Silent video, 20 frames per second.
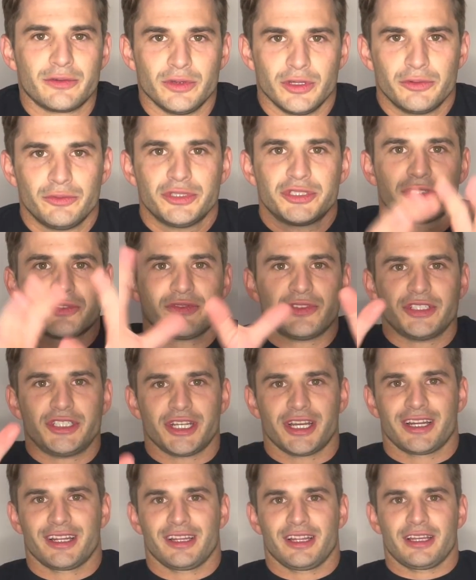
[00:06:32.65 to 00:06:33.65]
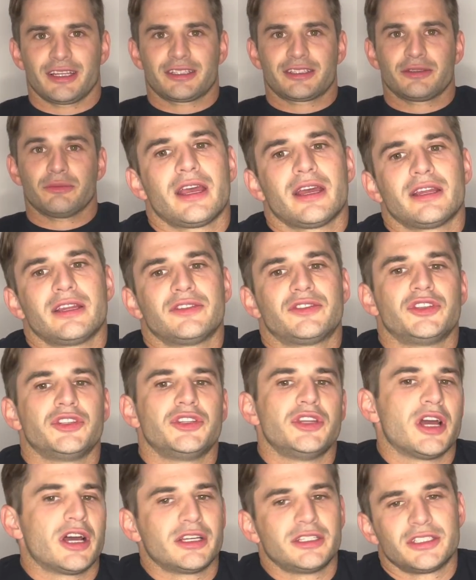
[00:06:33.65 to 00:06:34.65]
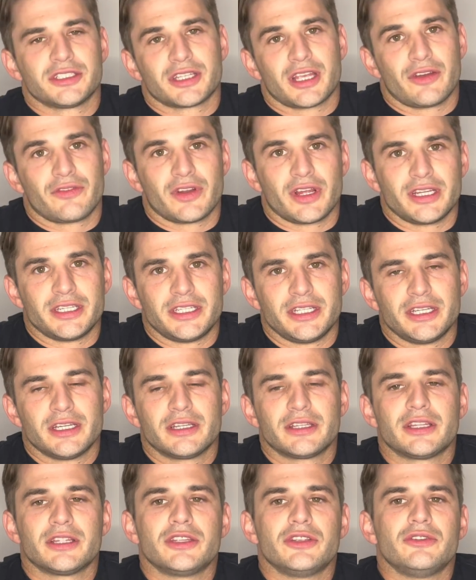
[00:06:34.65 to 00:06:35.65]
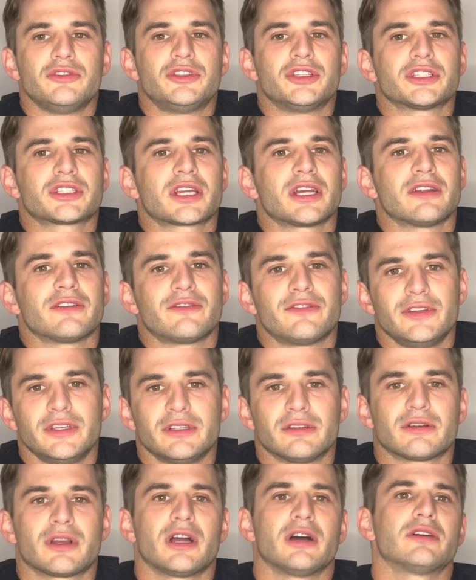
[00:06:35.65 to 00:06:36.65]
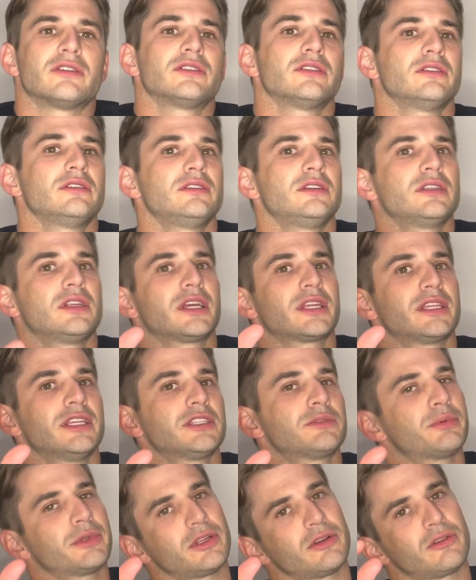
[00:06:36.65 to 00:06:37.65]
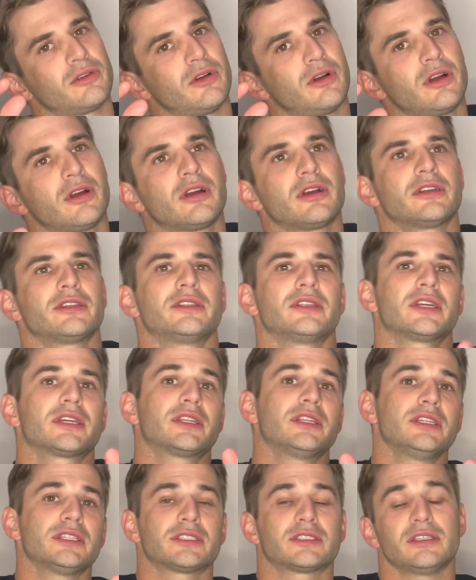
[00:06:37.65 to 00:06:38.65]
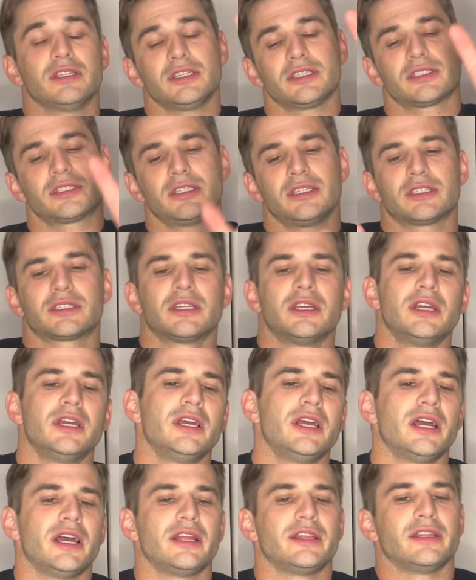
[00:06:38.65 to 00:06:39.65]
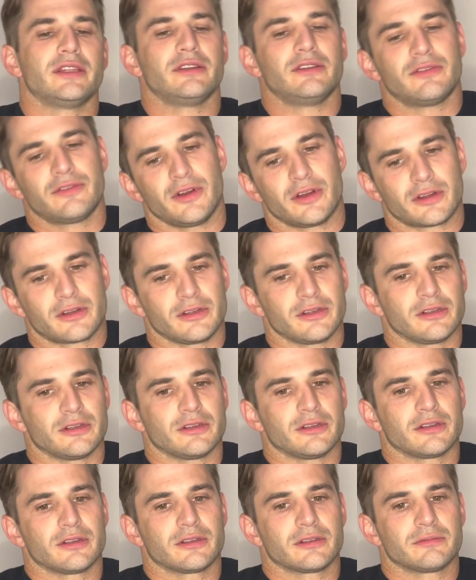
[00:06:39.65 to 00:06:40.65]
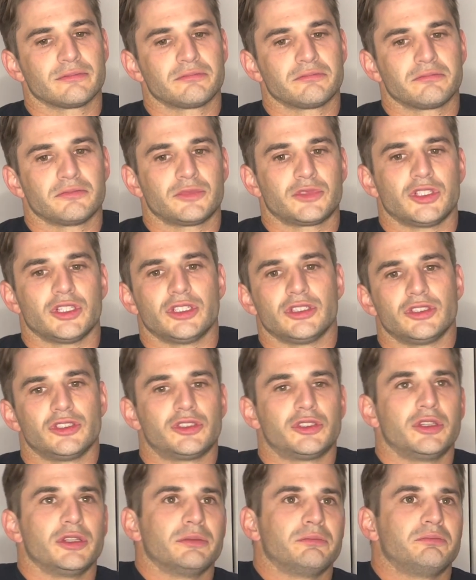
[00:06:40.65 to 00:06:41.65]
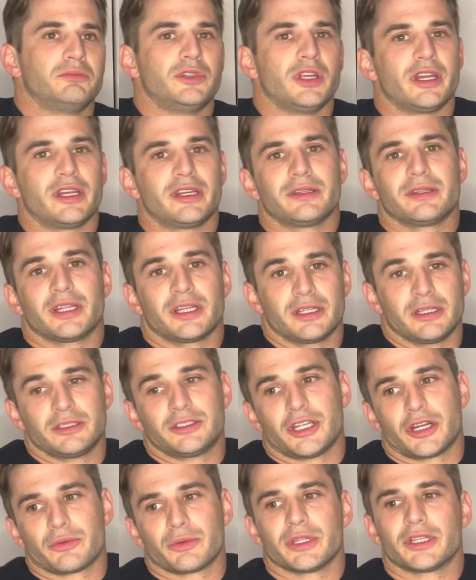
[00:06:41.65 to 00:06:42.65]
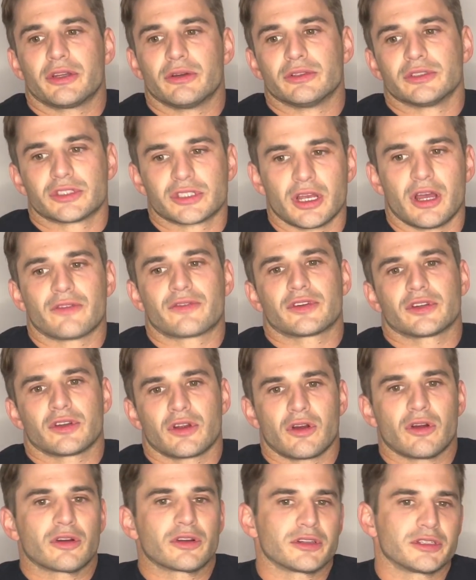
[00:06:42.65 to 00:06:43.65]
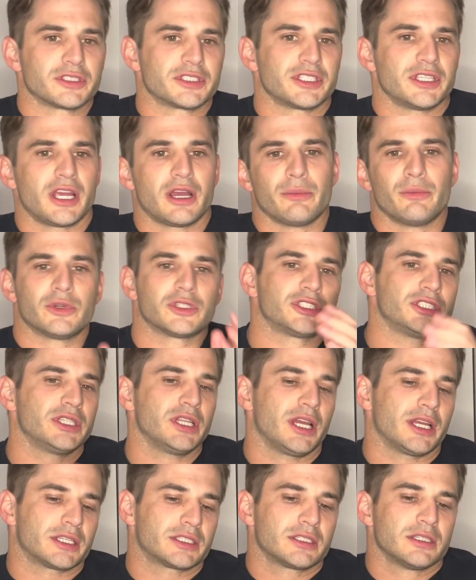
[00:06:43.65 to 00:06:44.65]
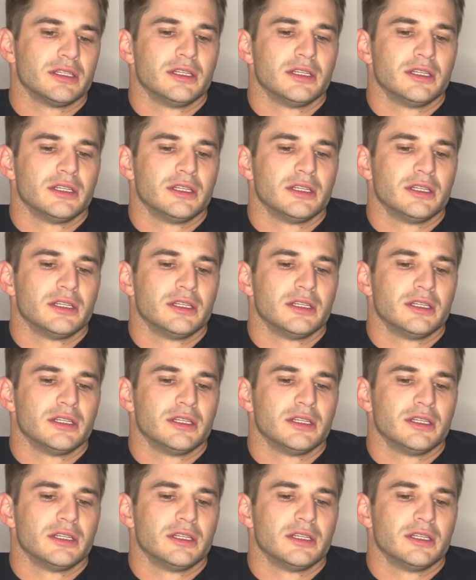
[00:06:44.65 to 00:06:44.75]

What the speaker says: Learn what your vagina likes. And if she doesn't have an idea, then you just kind of feel her out. Oh, do you like this? But don't go hard. Do you like this? This. And then you fuck her generally going softer to harder to see how much she likes.